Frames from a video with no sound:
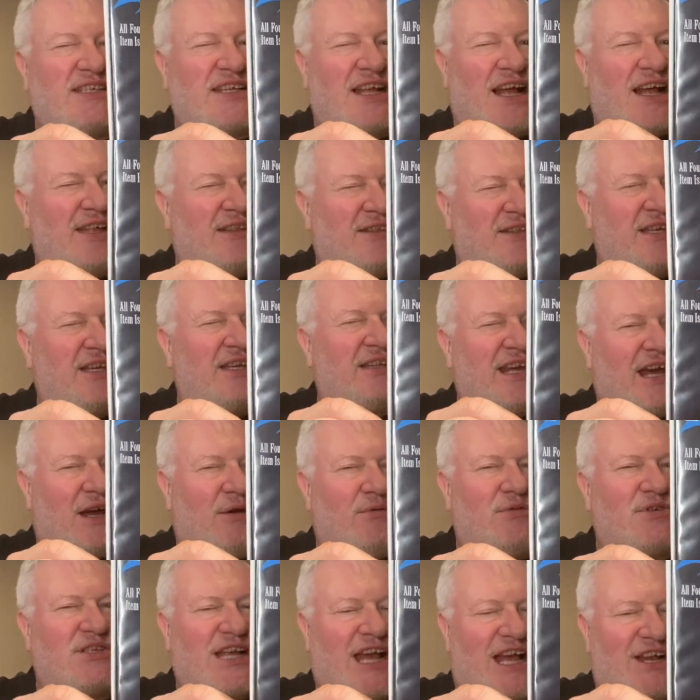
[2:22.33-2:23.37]
I think that
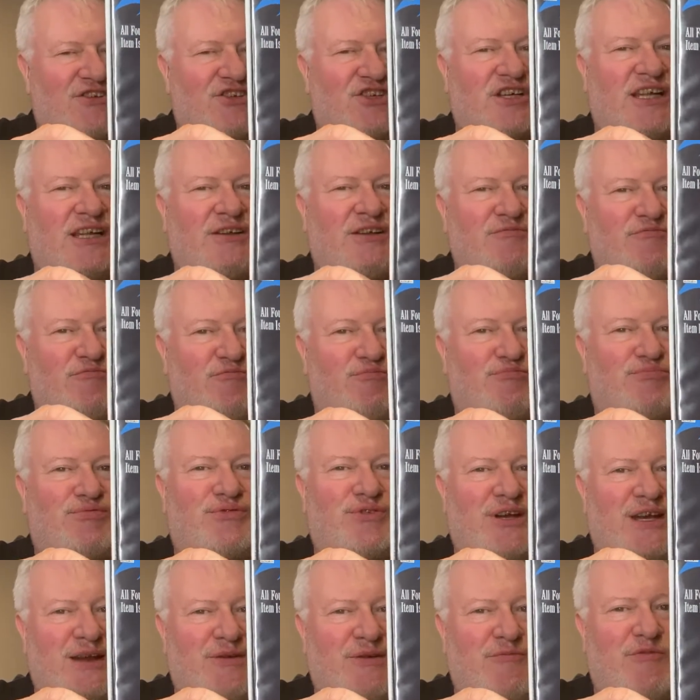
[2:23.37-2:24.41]
was actually
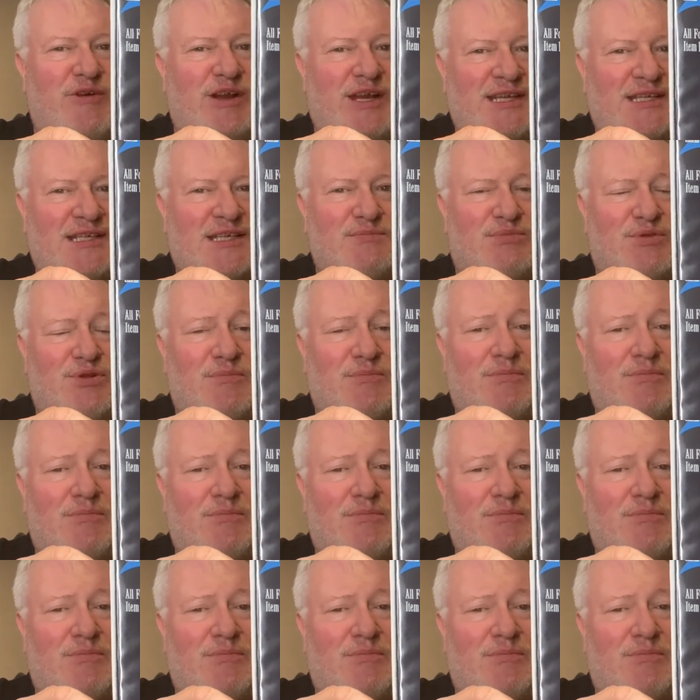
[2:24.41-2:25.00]
pretty reasonable